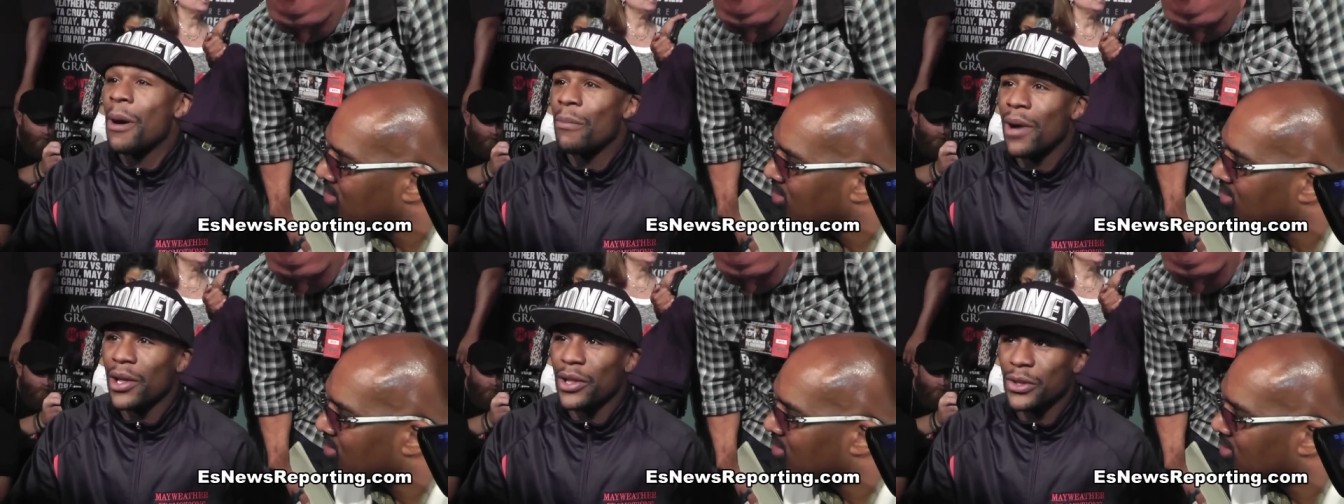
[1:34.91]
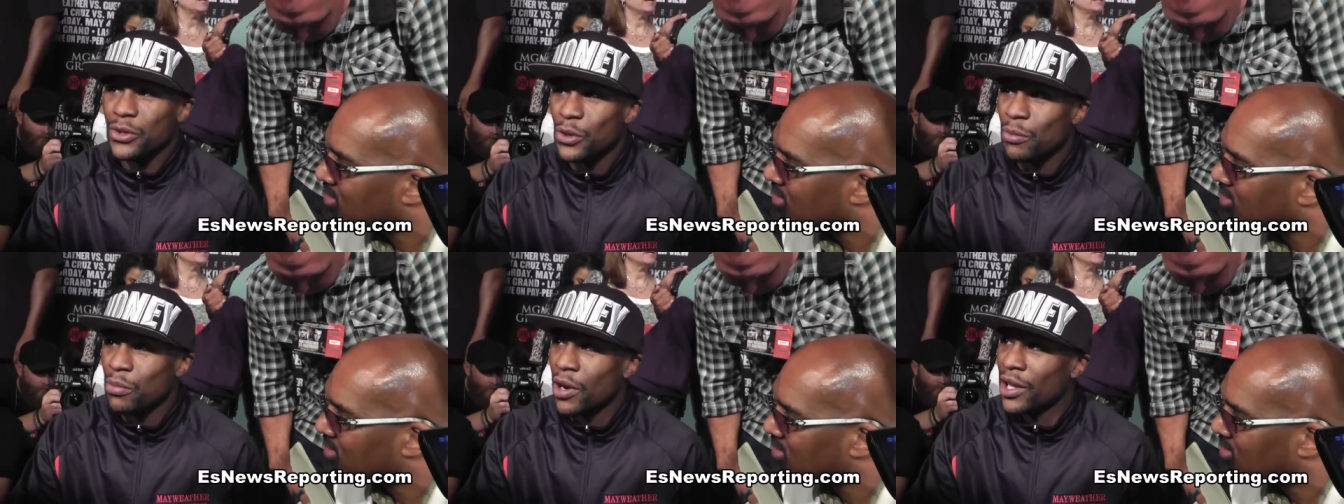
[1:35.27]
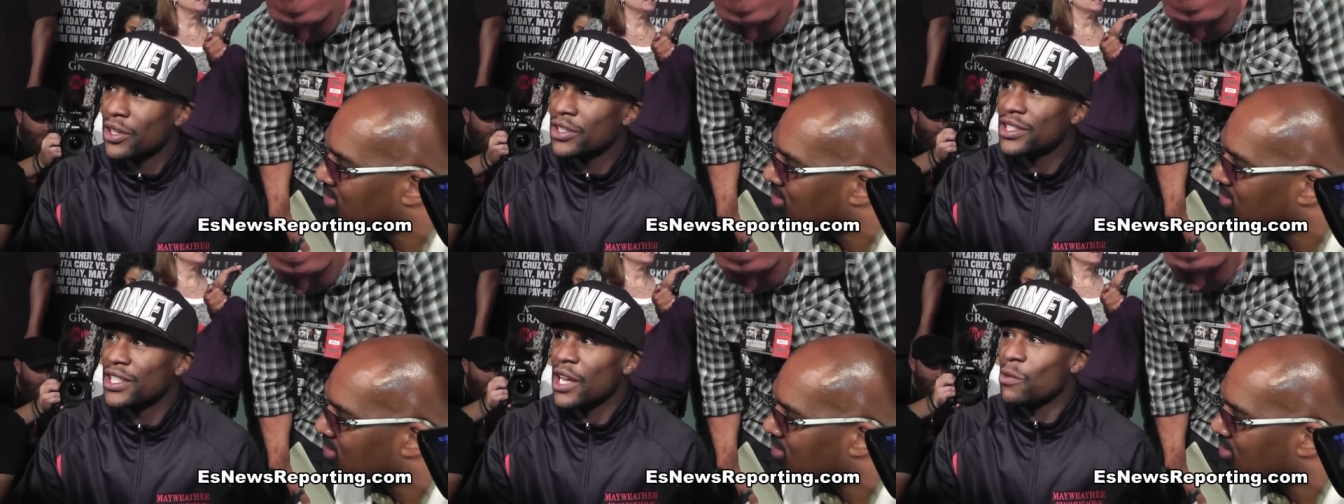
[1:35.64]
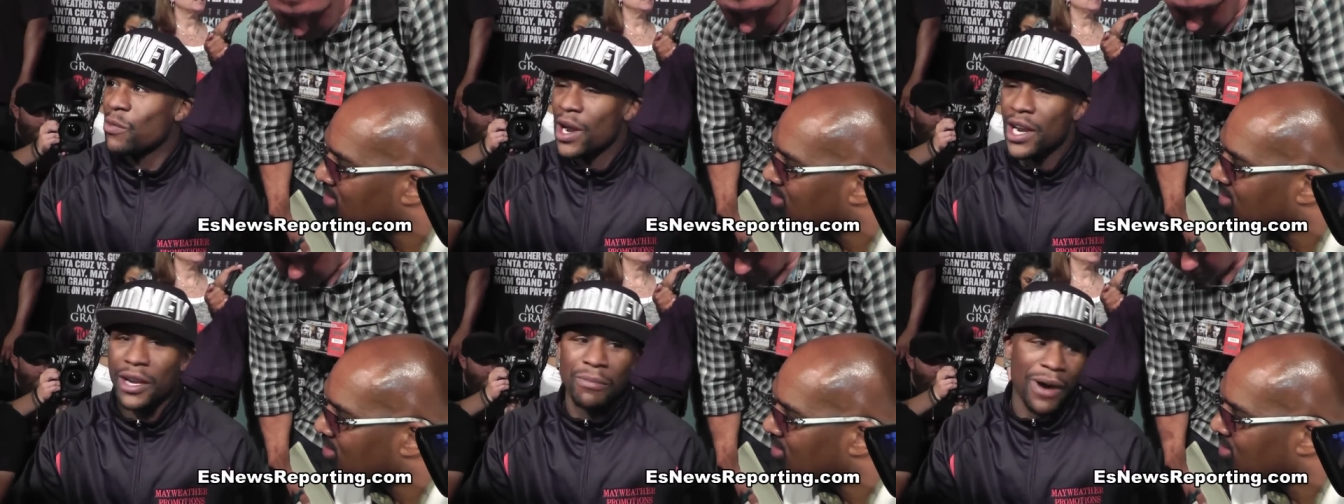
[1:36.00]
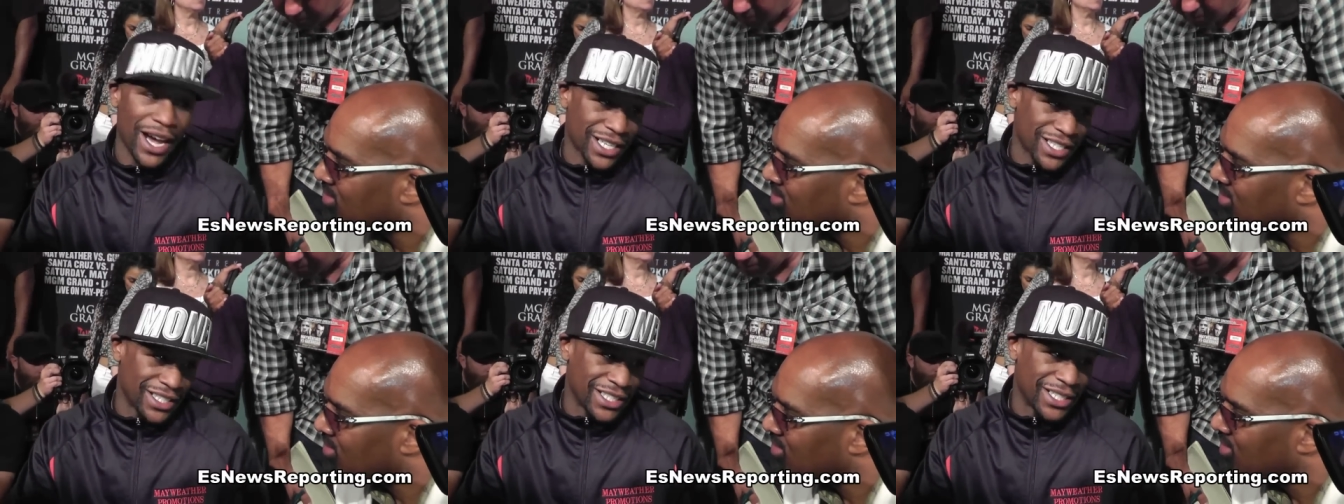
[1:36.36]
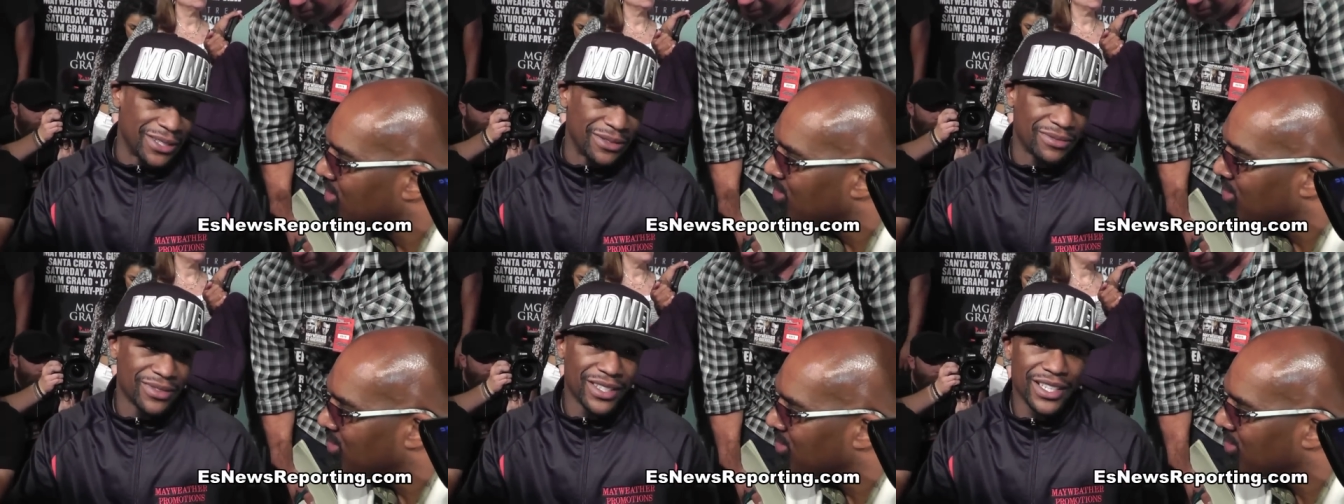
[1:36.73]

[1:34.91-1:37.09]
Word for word: My mother, two brothers, they run the boxing gym,